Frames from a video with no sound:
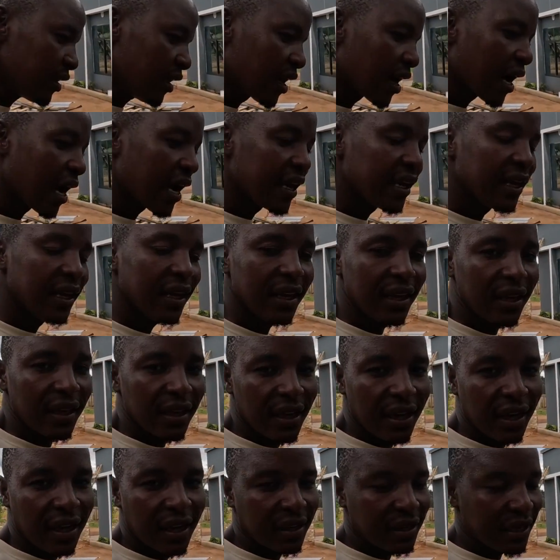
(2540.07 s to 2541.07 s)
kindly
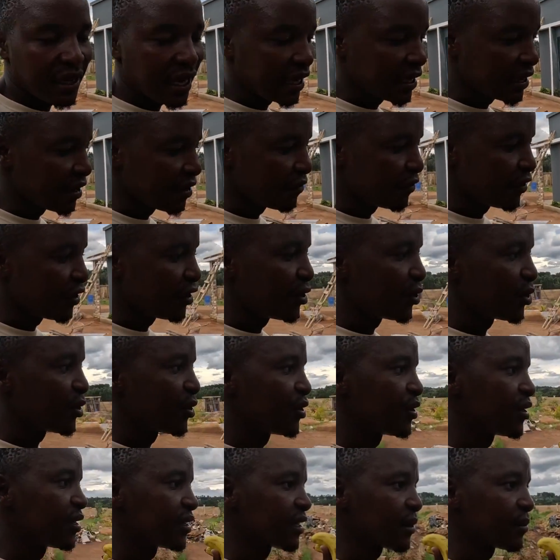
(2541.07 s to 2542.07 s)
like the video,
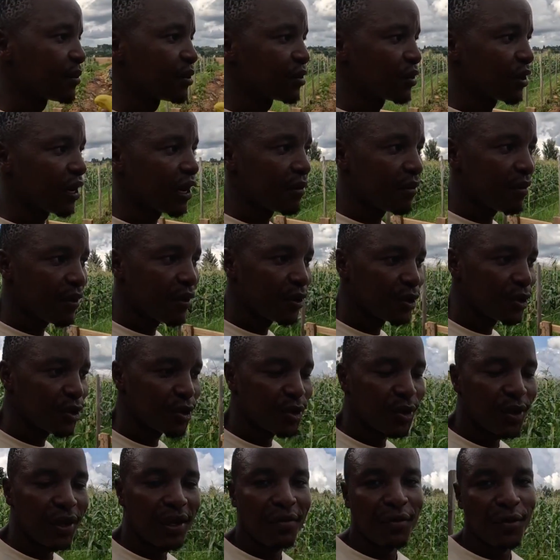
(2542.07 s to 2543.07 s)
subscribe
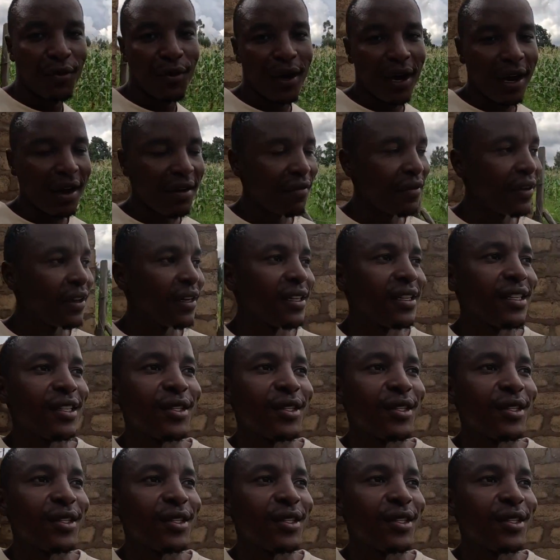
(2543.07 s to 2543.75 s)
also if you haven't.